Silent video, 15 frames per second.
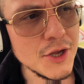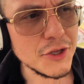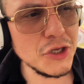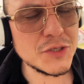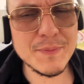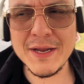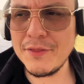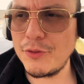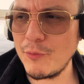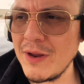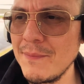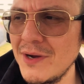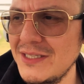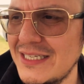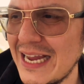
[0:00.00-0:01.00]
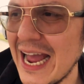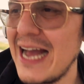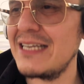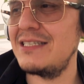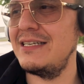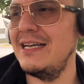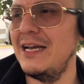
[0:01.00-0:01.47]
You spend three months
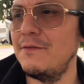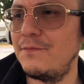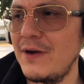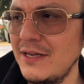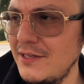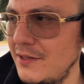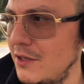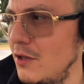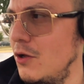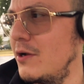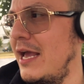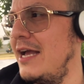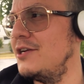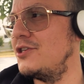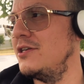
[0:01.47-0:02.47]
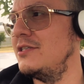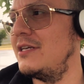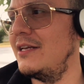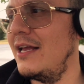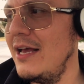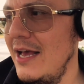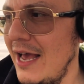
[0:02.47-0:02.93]
casting and finding the locations
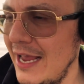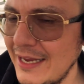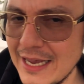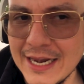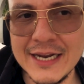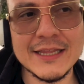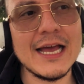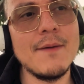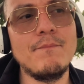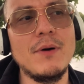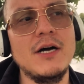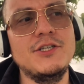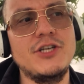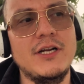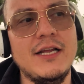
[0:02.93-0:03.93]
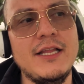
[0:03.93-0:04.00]
and, and getting that budget.